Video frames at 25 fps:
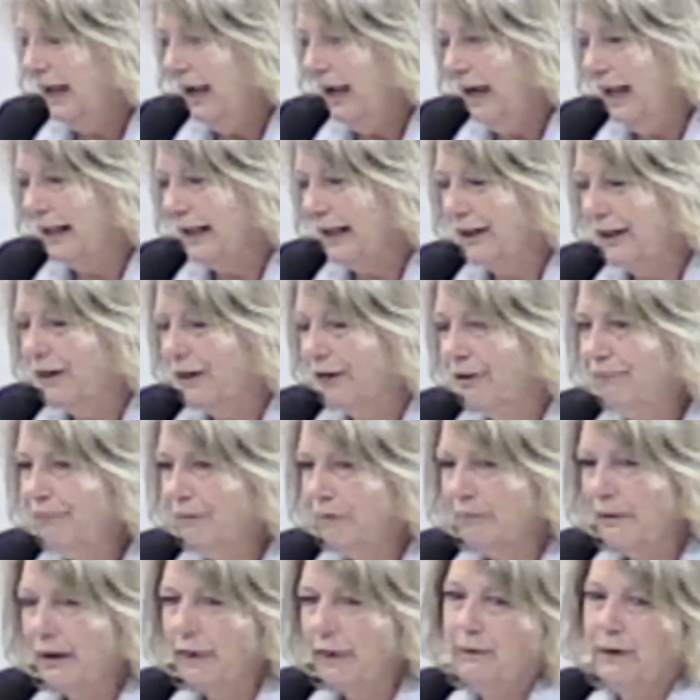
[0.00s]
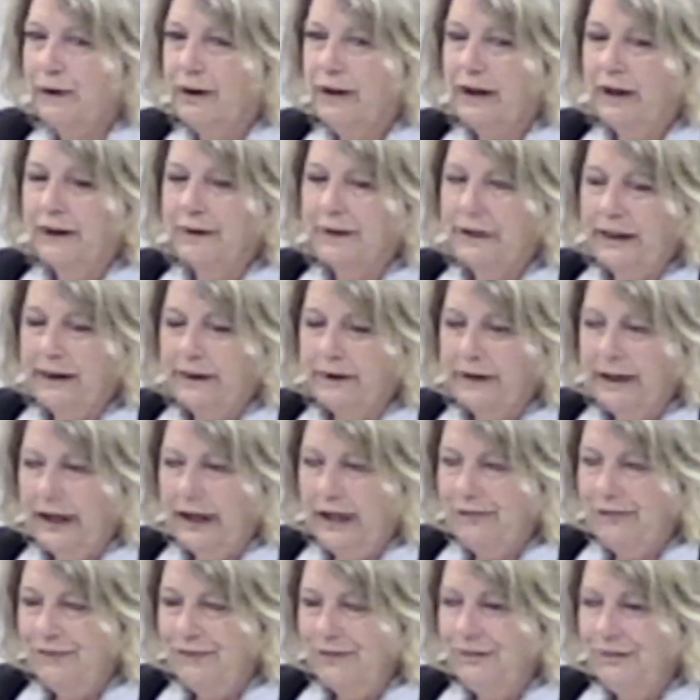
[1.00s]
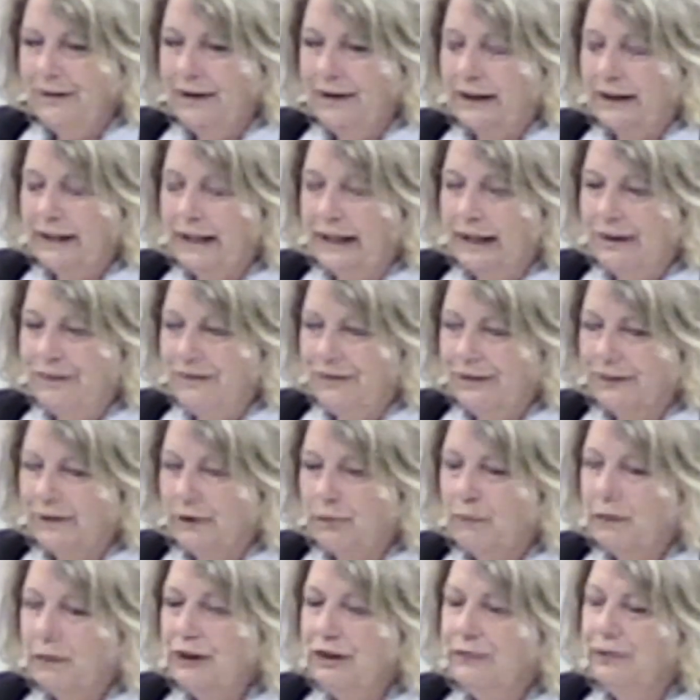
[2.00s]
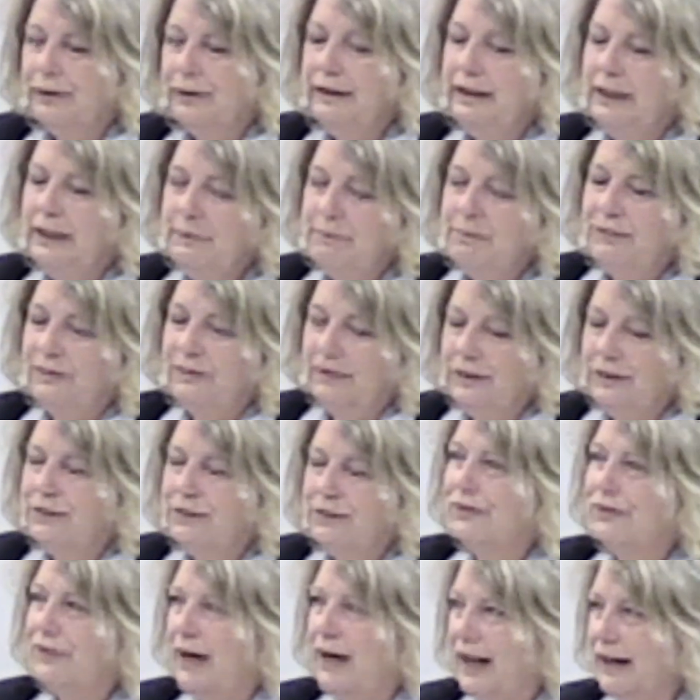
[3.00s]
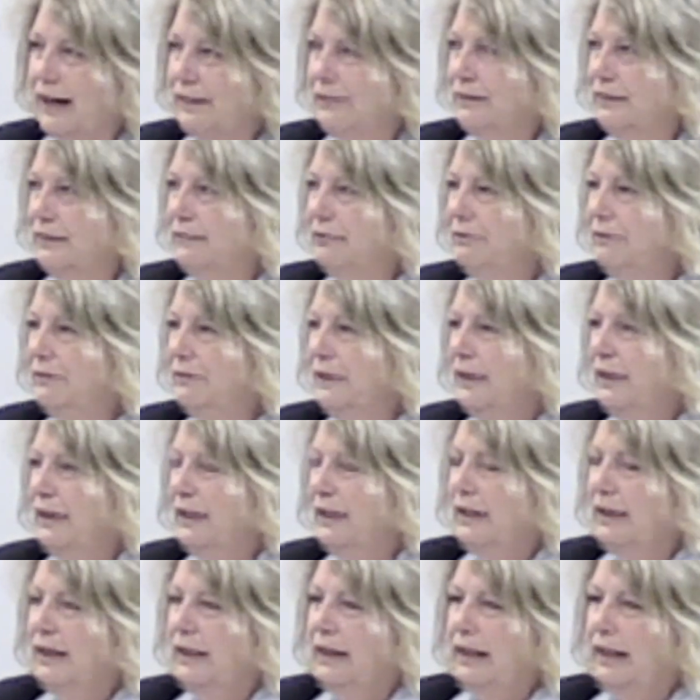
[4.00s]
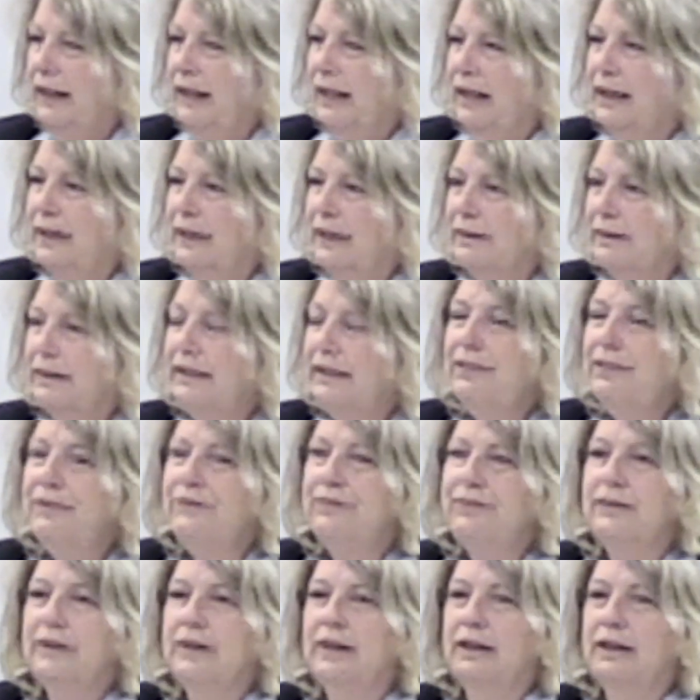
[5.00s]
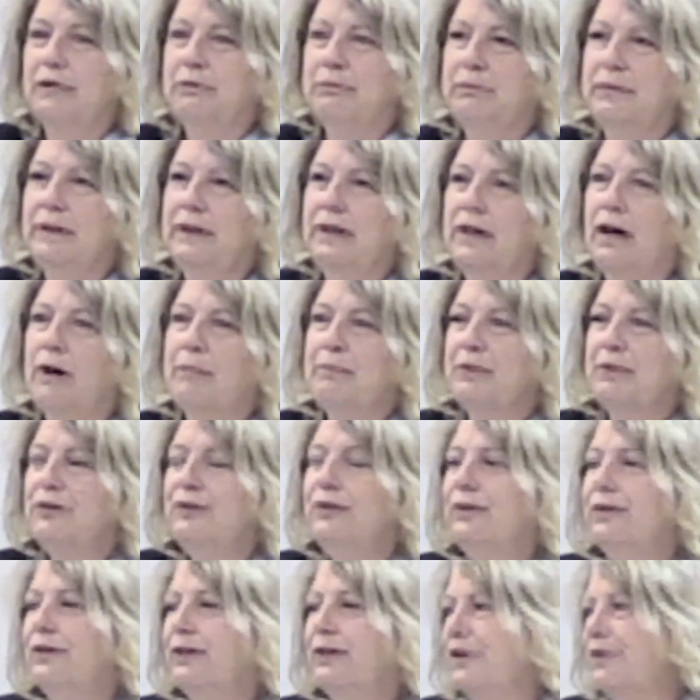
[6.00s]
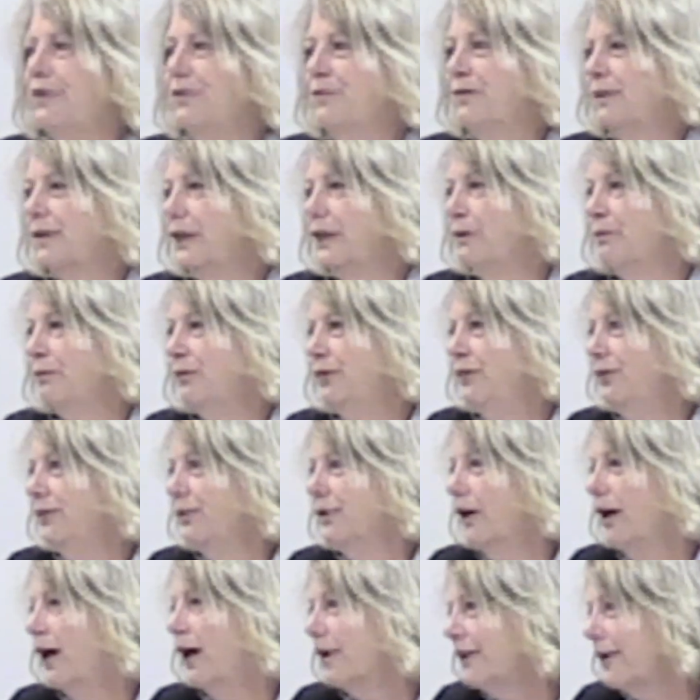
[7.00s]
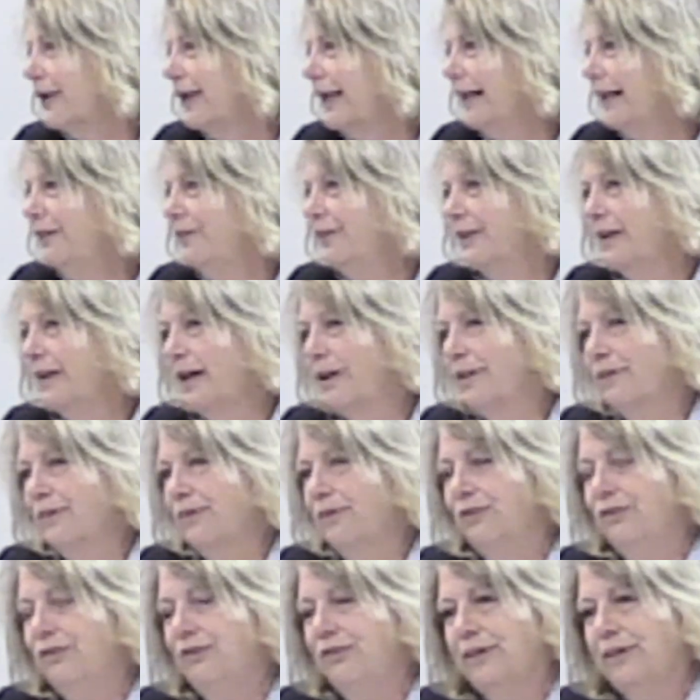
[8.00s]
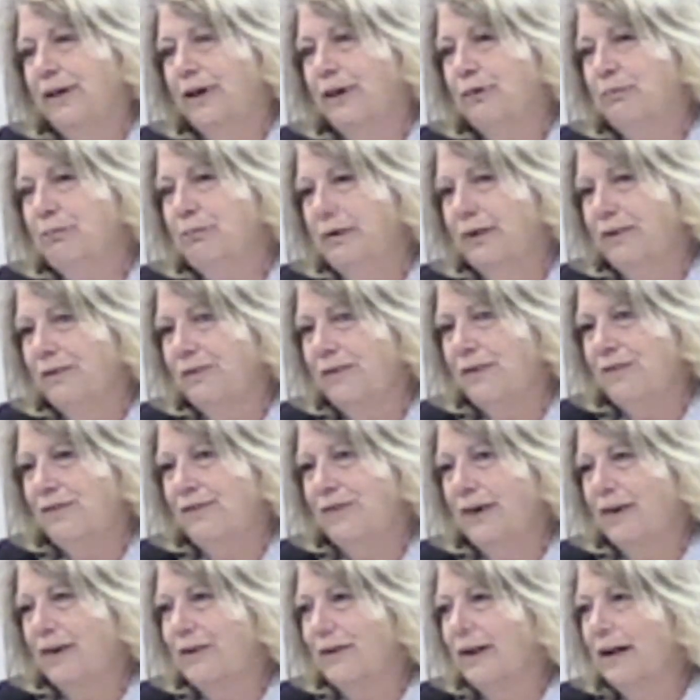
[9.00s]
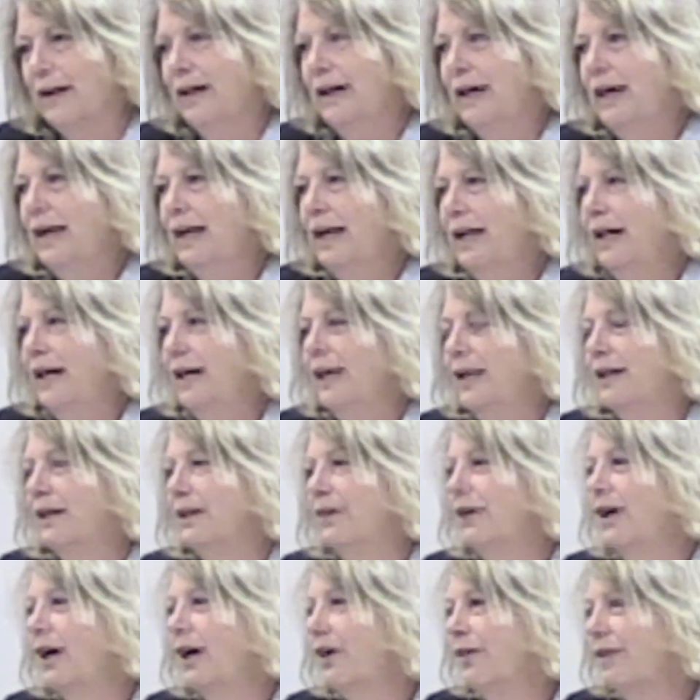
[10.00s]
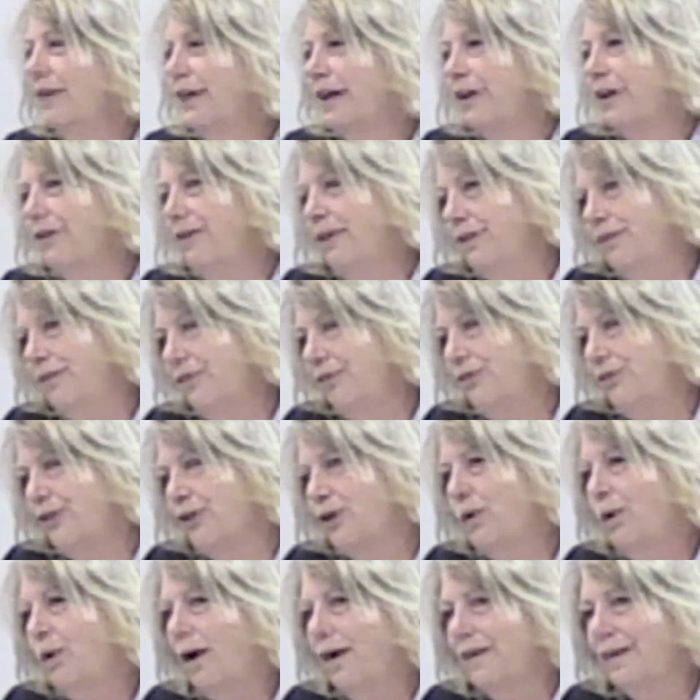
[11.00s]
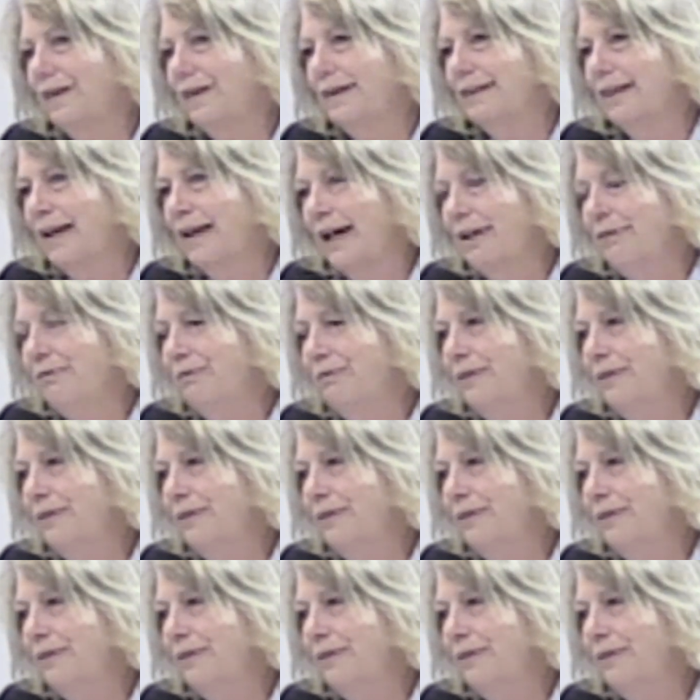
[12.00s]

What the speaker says: And I know from my work on the Area Agency on Aging that when you keep seniors active, and at least opportunities for them to congregate together and shared meals, etc., it not only increases their quality of life,